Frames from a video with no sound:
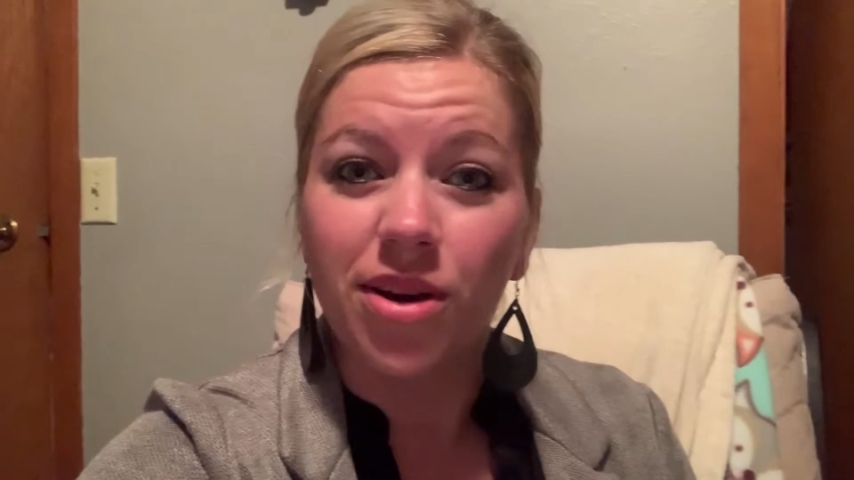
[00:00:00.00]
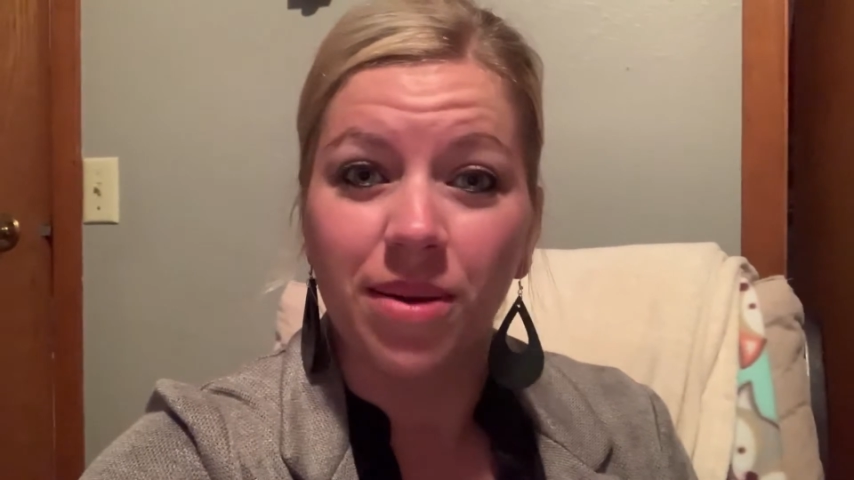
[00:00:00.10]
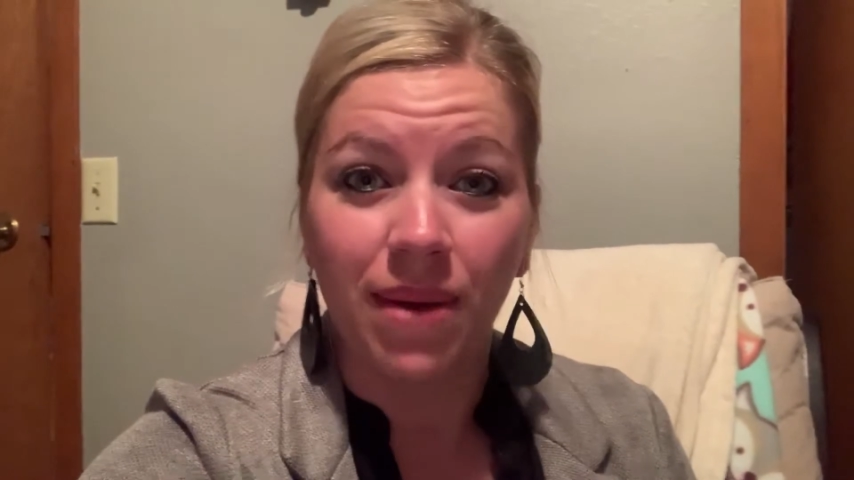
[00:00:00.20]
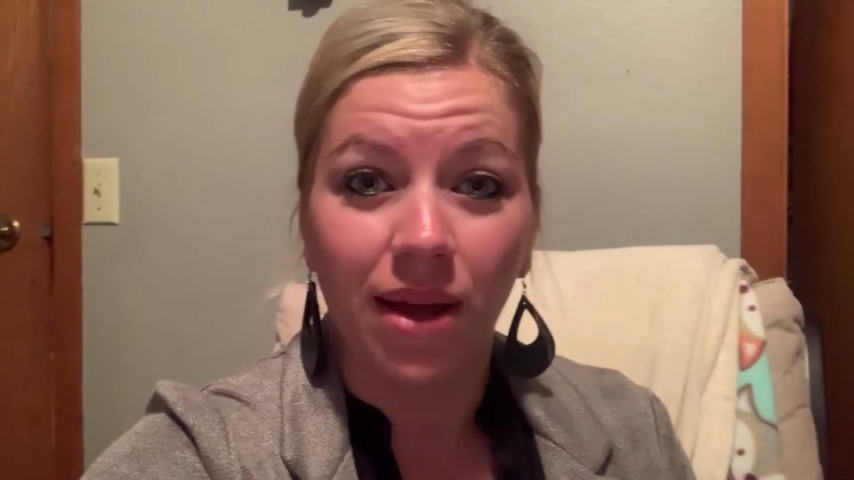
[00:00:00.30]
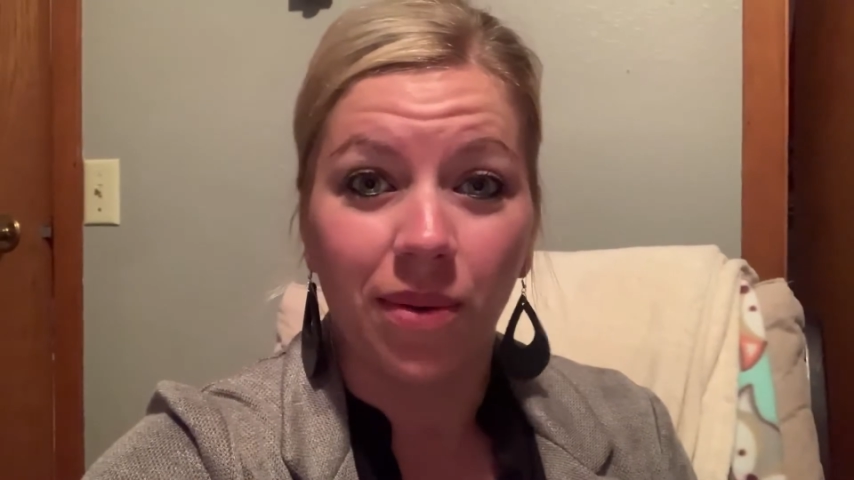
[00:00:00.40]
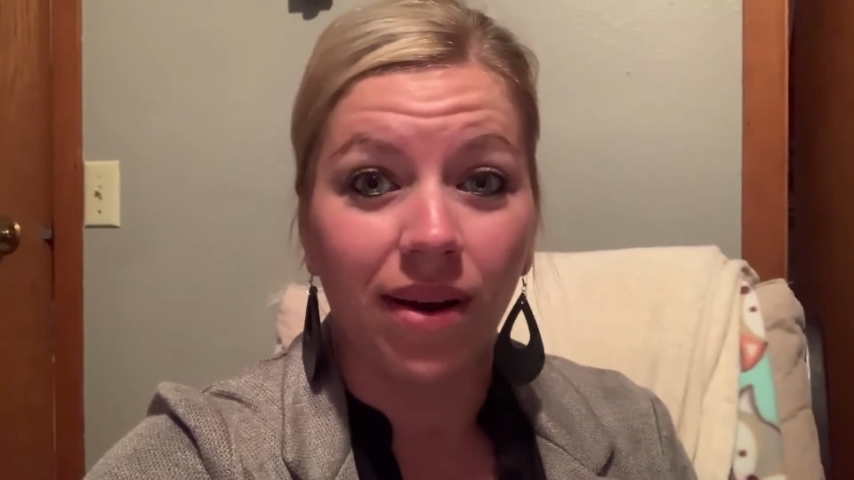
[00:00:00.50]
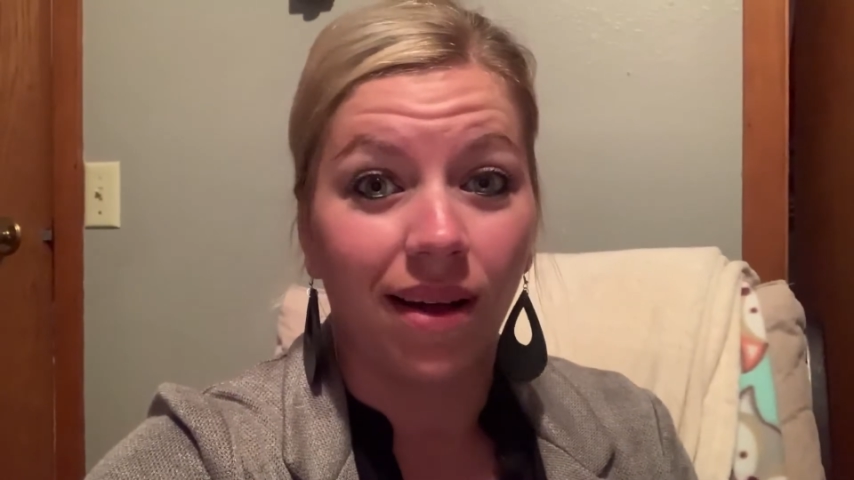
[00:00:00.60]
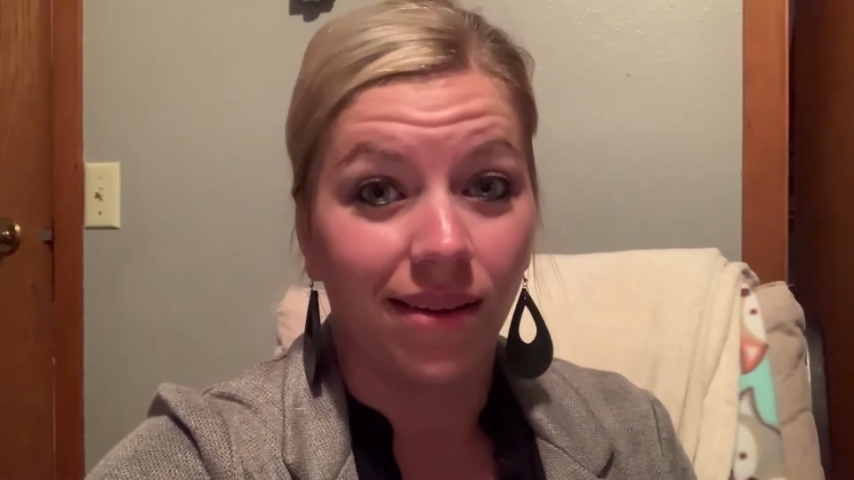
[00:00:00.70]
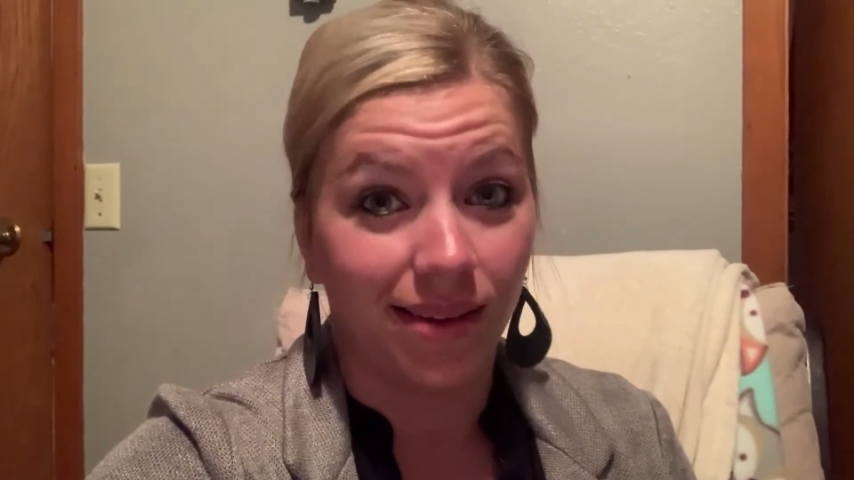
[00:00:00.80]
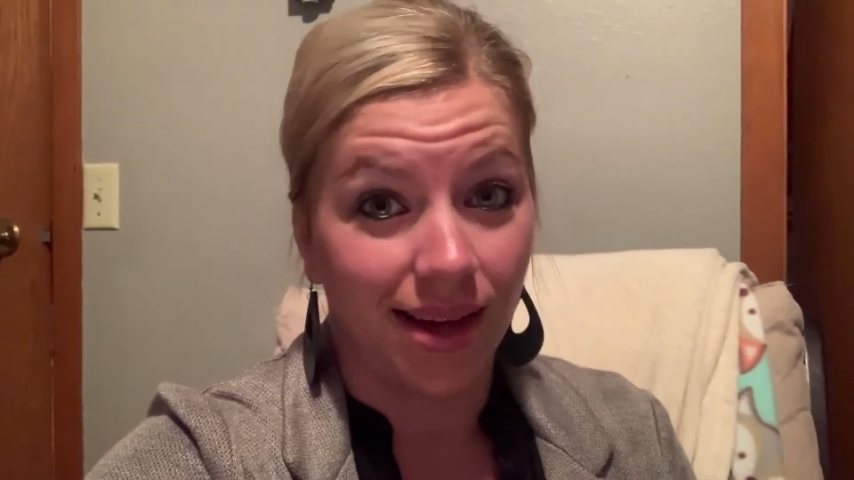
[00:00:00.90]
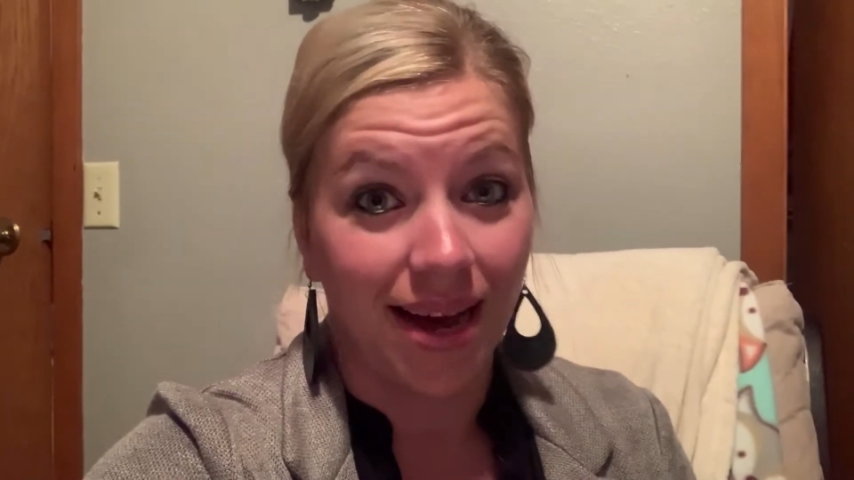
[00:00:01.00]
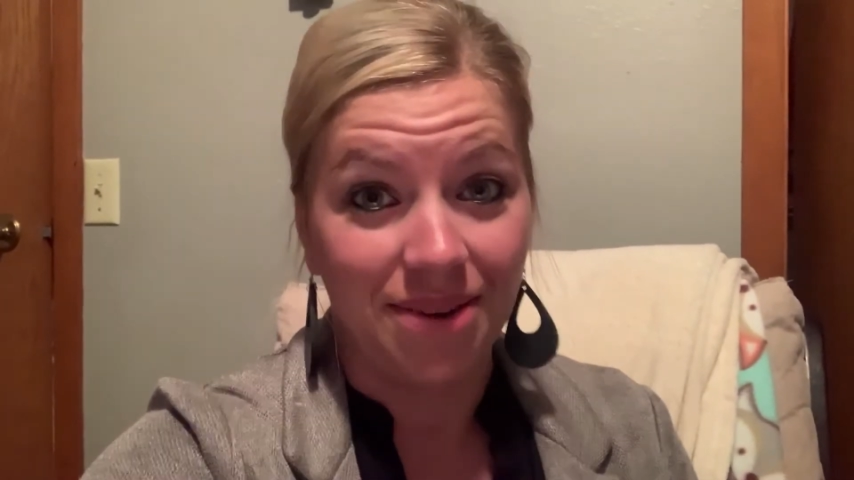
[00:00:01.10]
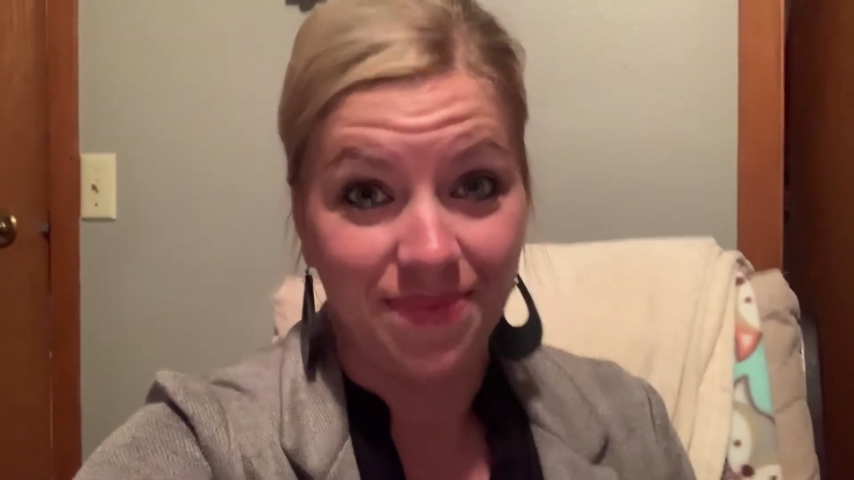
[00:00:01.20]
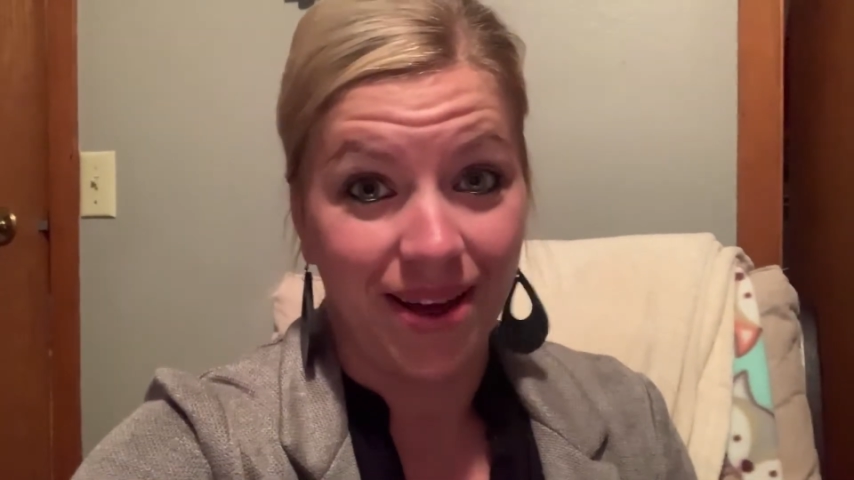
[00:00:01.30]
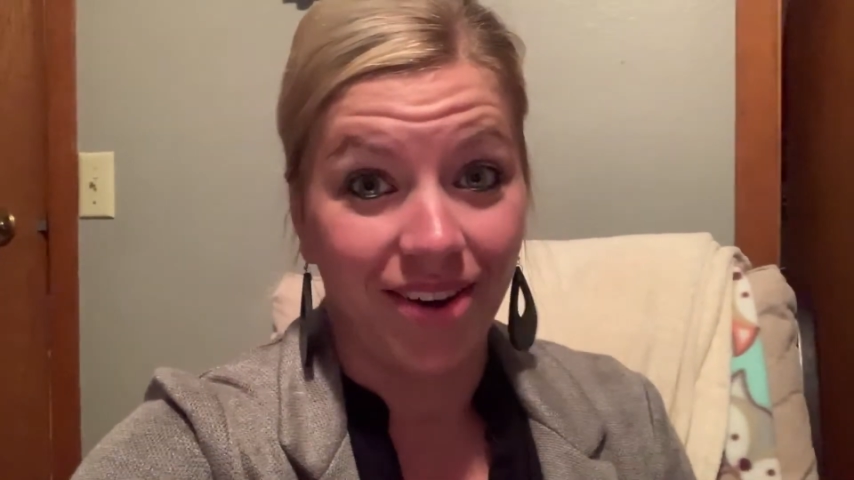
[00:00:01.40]
can make one a lot
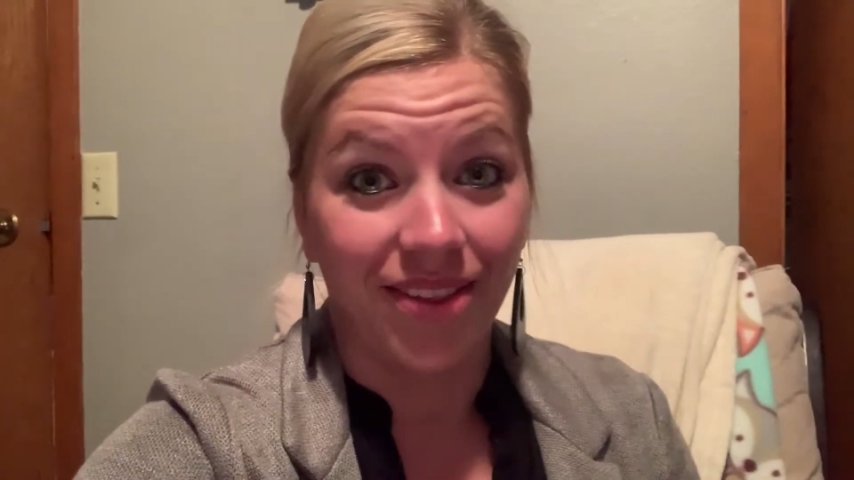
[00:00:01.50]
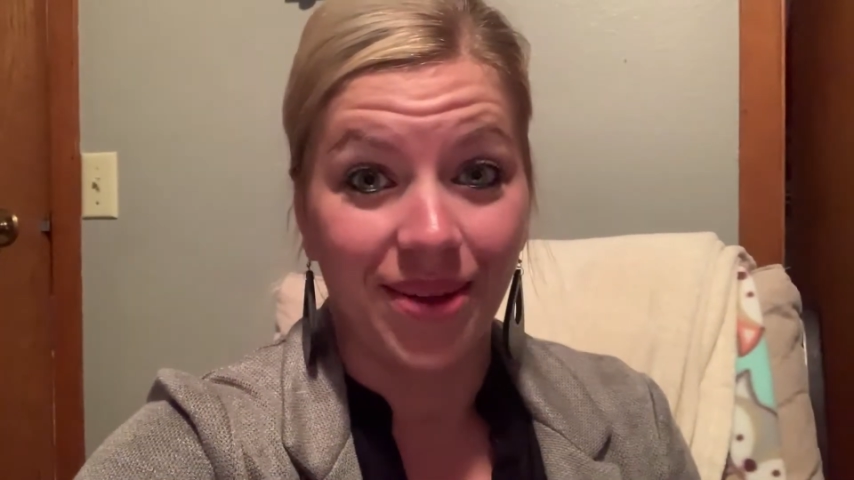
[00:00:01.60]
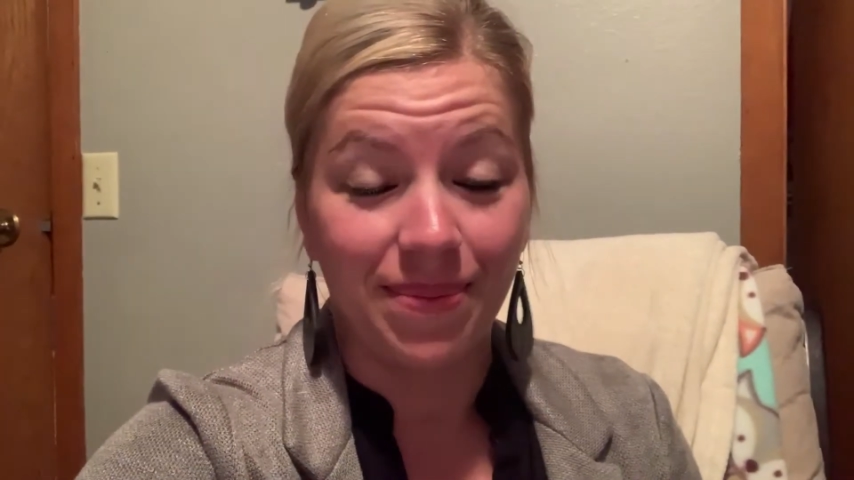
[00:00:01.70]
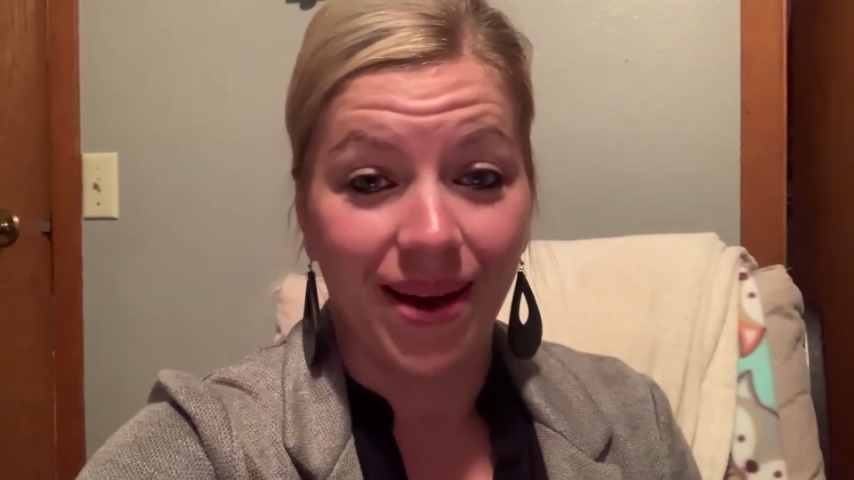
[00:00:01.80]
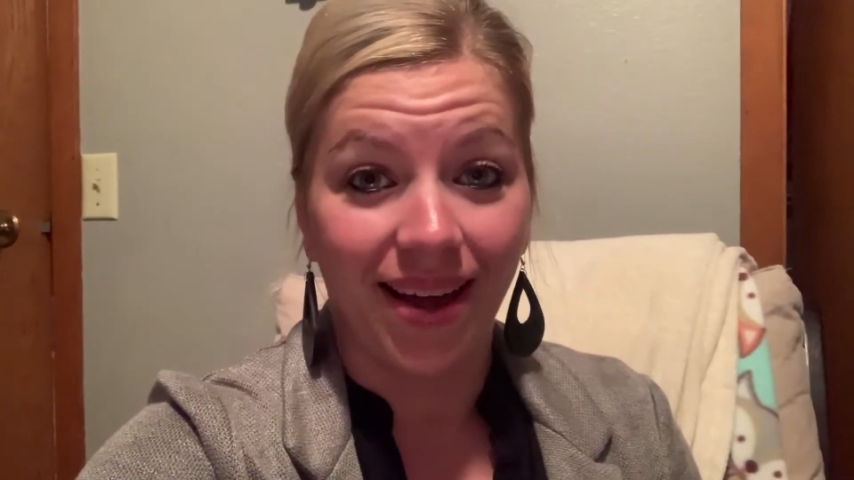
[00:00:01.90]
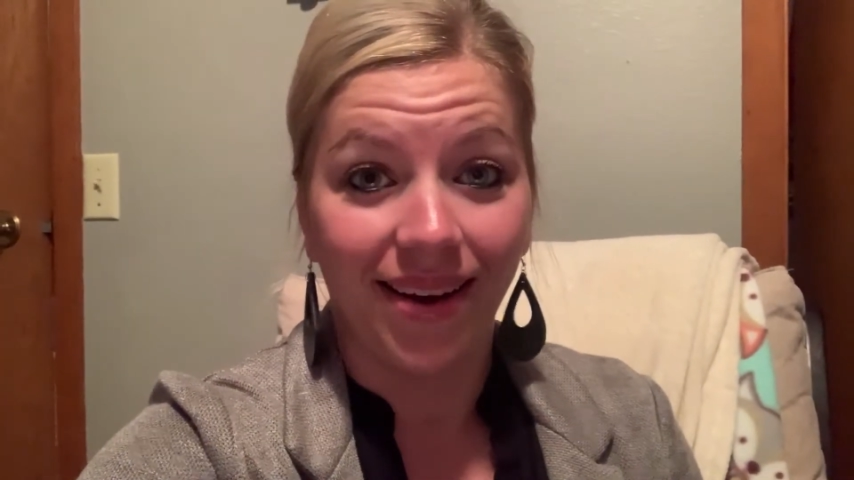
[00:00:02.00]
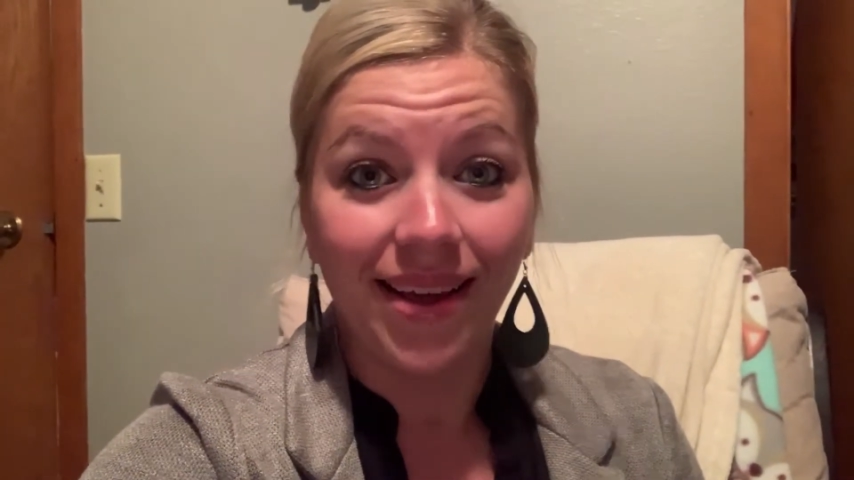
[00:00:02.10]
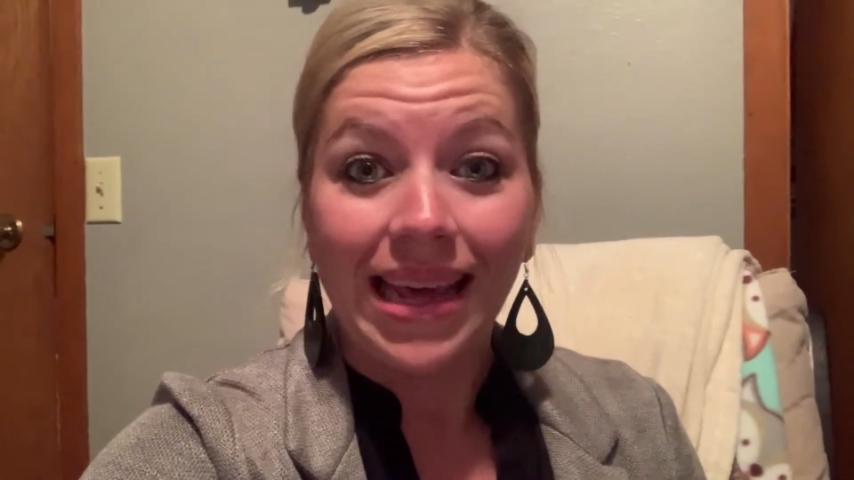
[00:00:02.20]
better than mine.